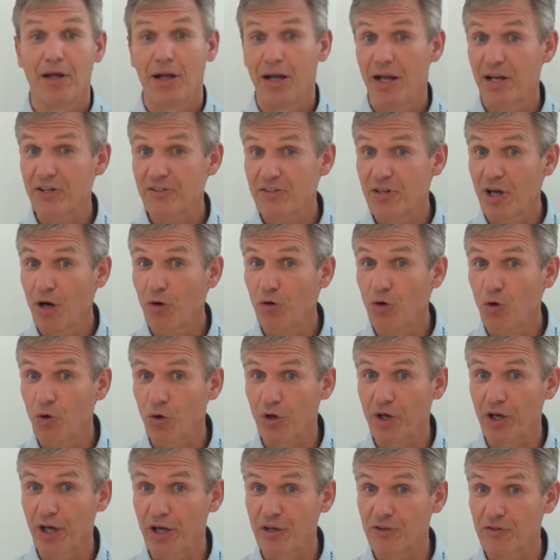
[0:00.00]
Let's now
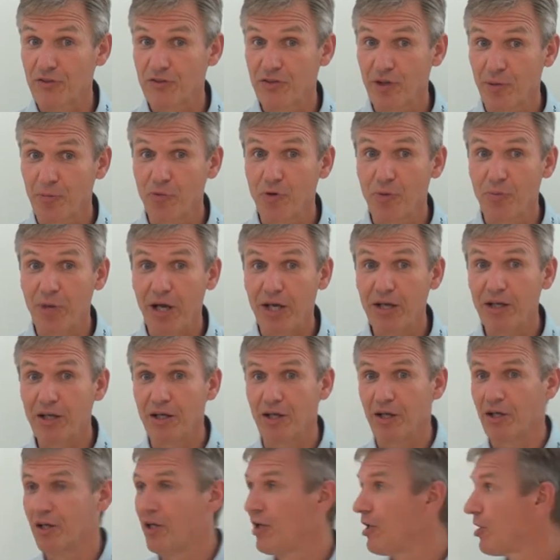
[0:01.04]
look at some
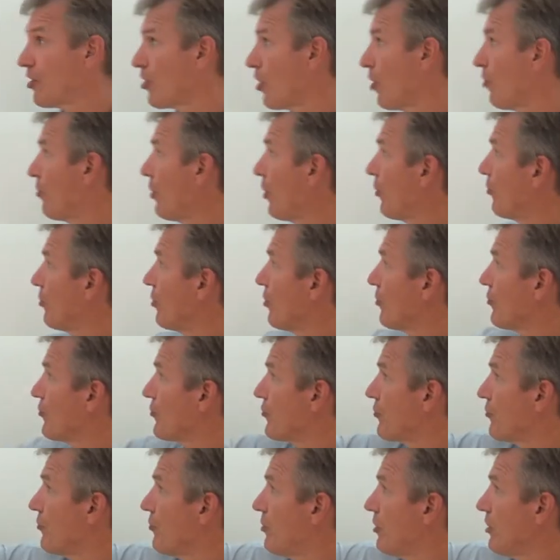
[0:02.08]
remaining key
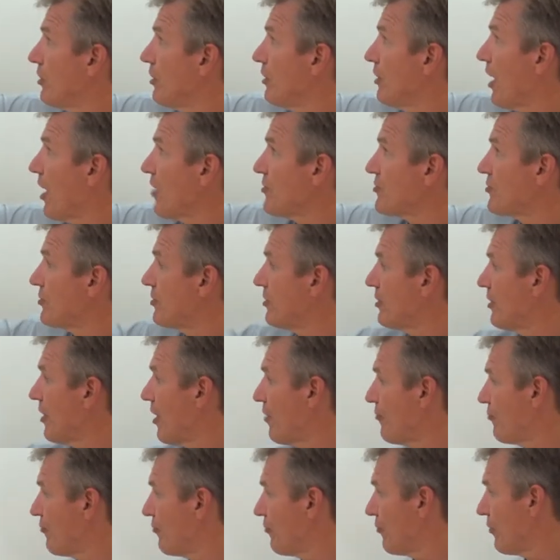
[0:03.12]
components, the
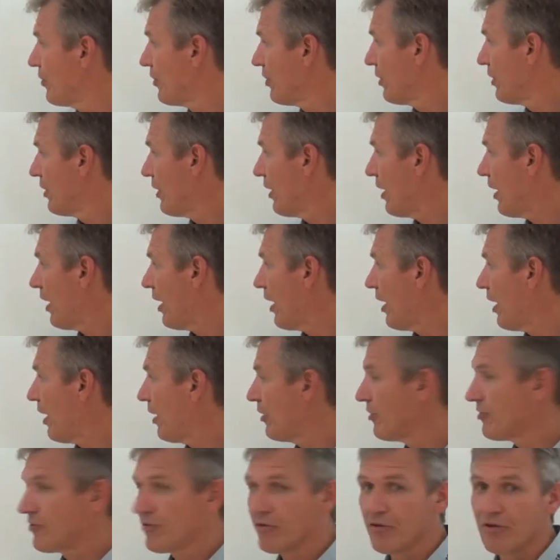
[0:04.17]
SDF
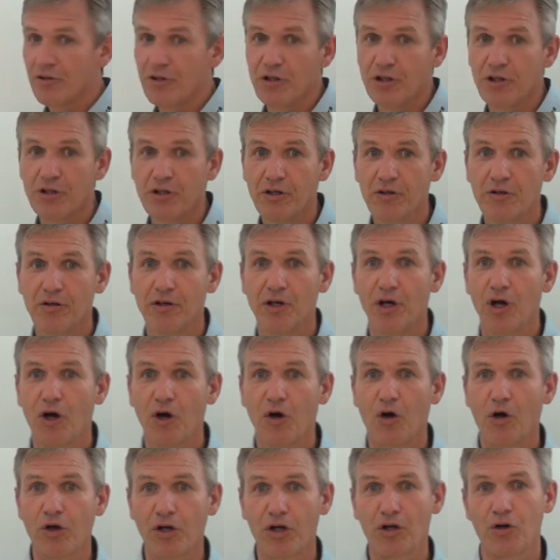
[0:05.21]
and the
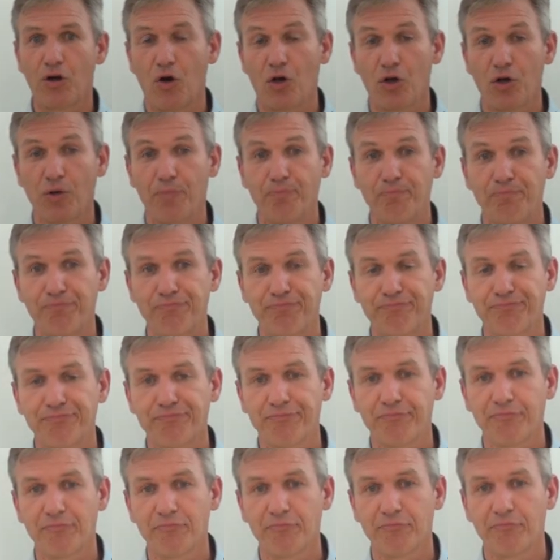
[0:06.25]
audit log.
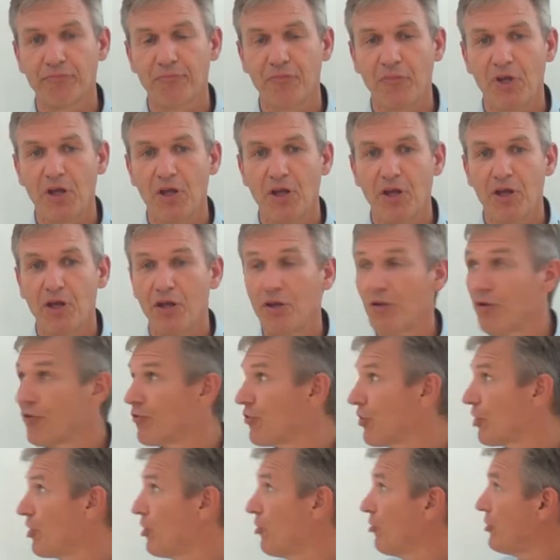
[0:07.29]
The
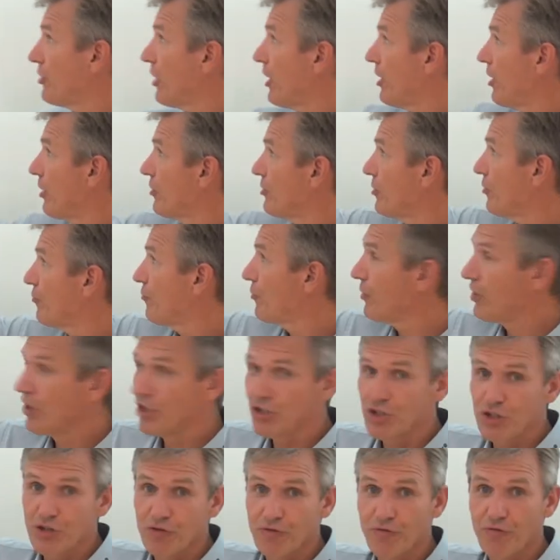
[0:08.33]
SecurData
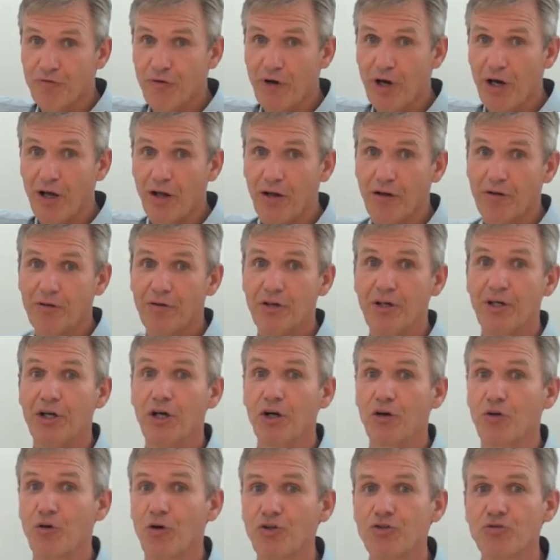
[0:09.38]
definition file
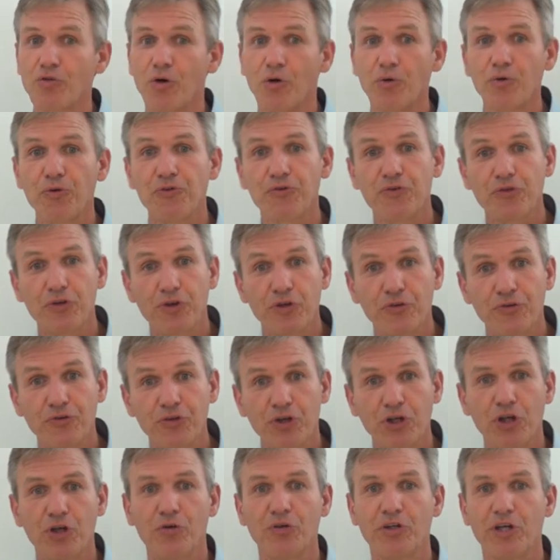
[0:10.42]
controls the
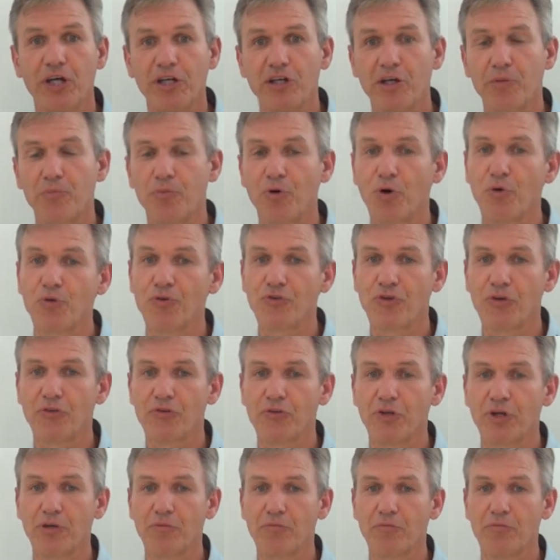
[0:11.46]
SecurData
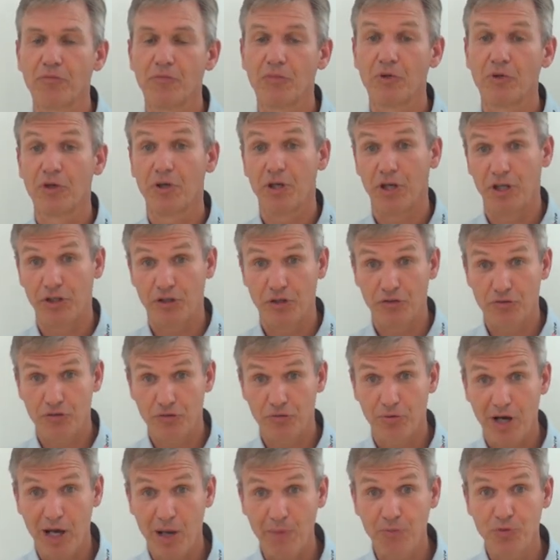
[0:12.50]
processing. It
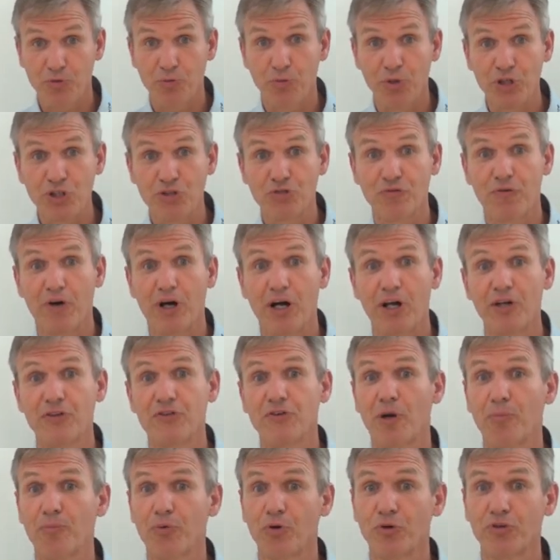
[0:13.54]
describes which files
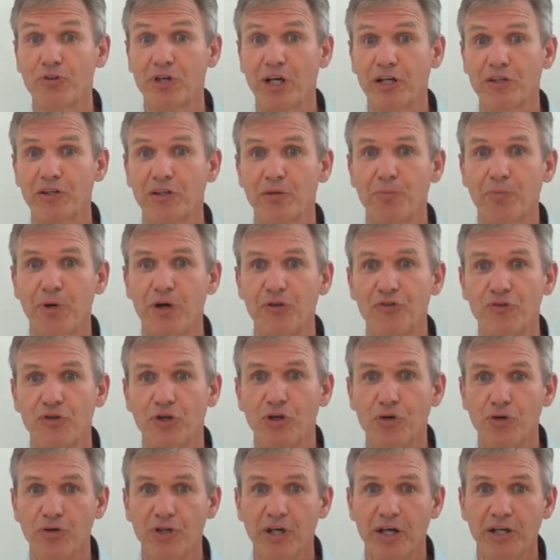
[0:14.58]
are protected by
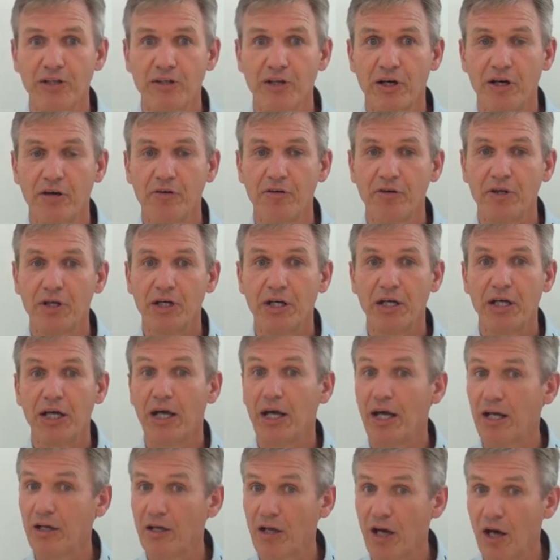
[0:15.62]
SecurData
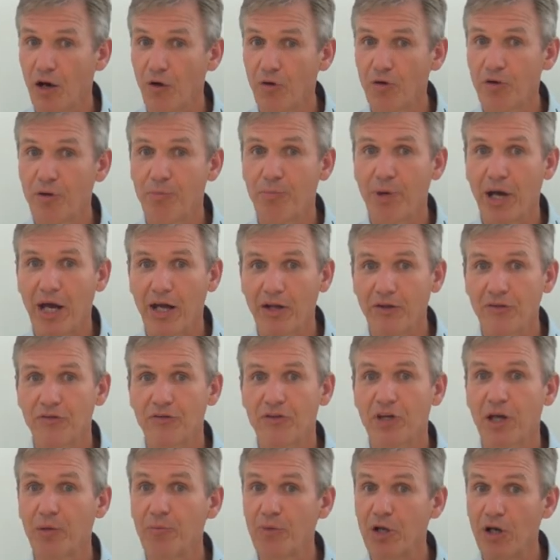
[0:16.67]
and how the
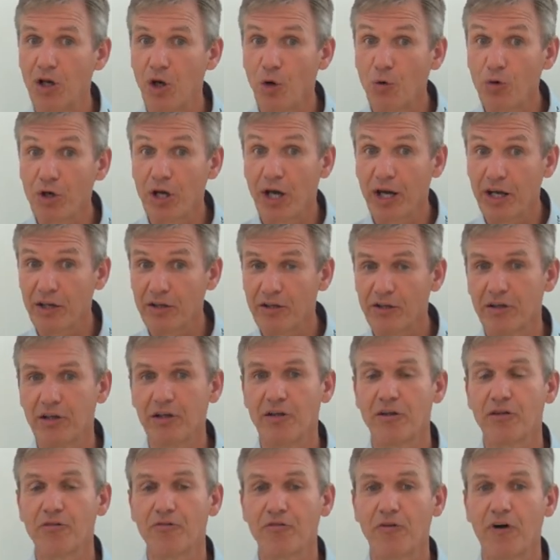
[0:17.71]
PANs can be located
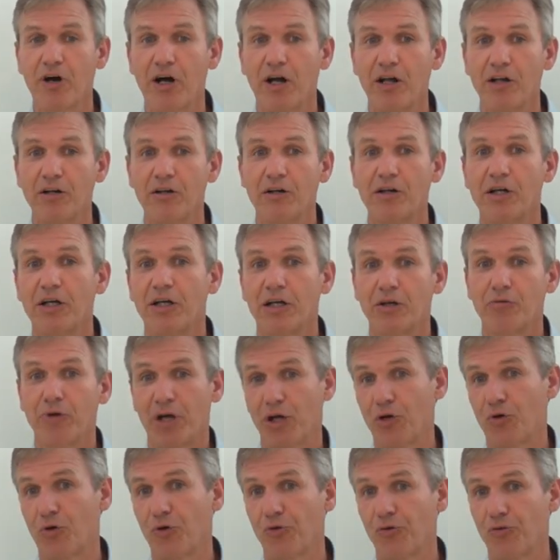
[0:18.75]
in the file
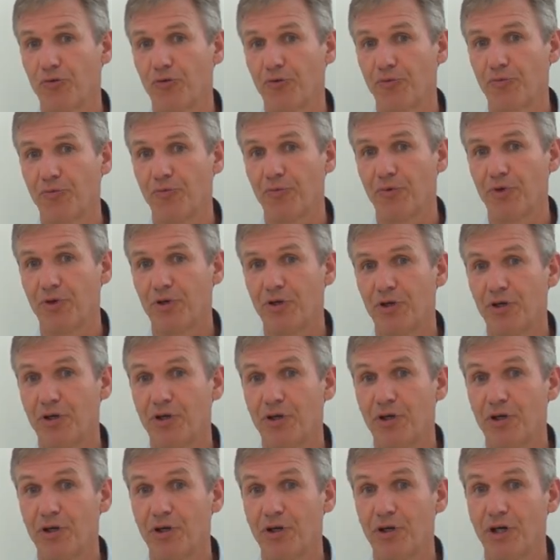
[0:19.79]
records.
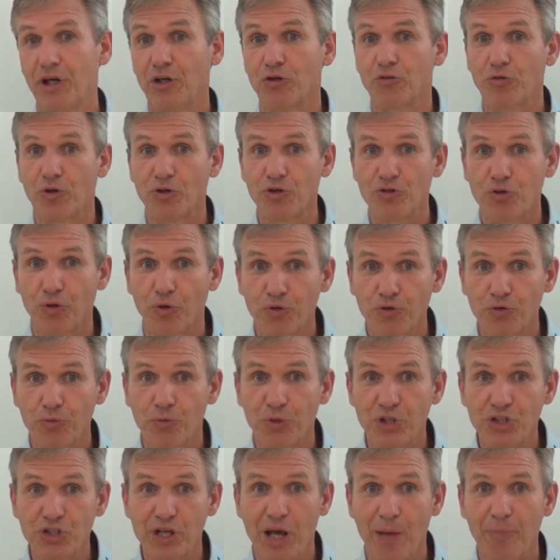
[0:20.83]
It controls
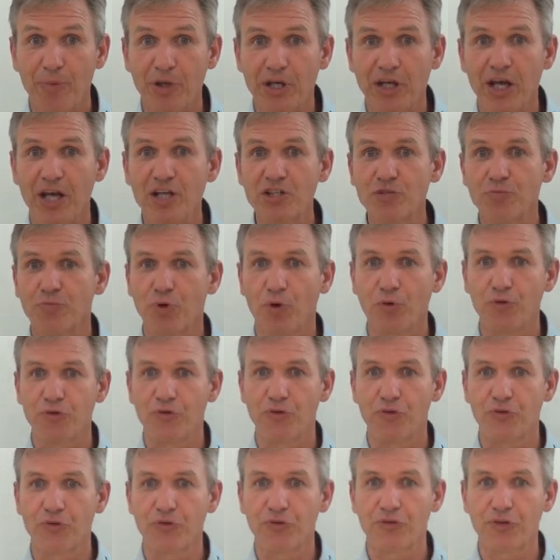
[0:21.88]
which application
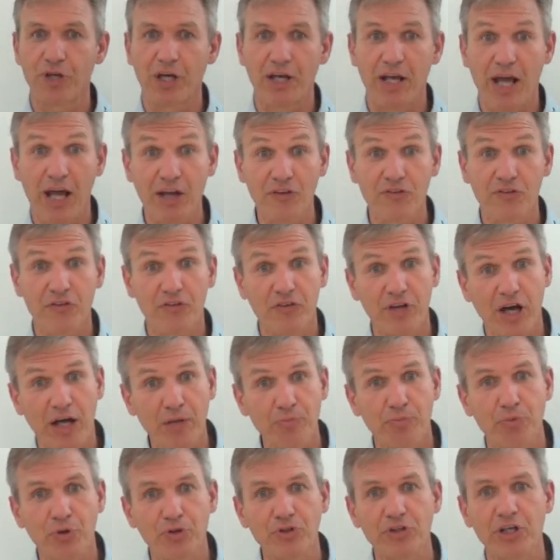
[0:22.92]
processes can access
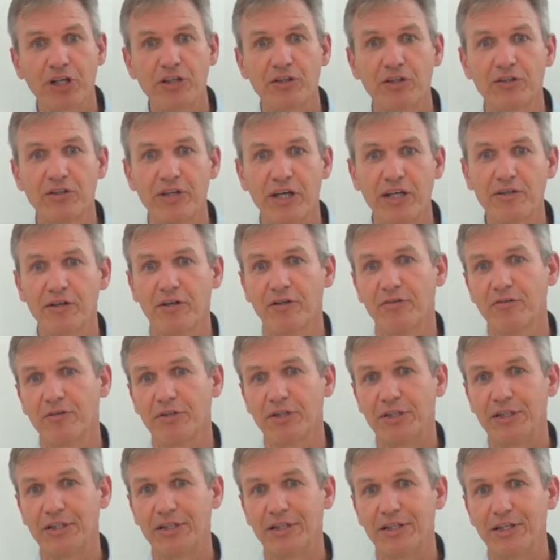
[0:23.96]
unprotected data
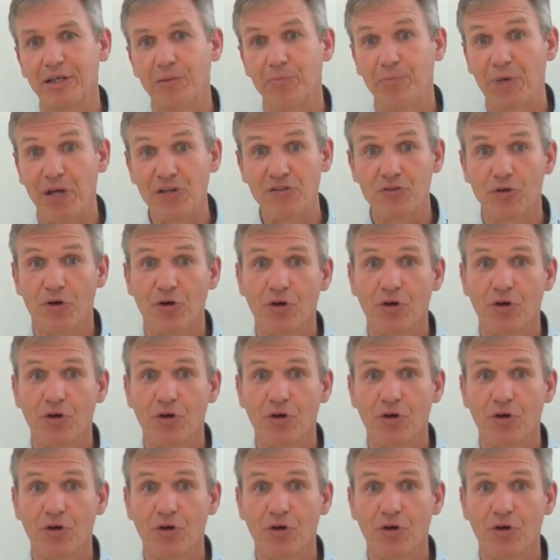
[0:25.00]
based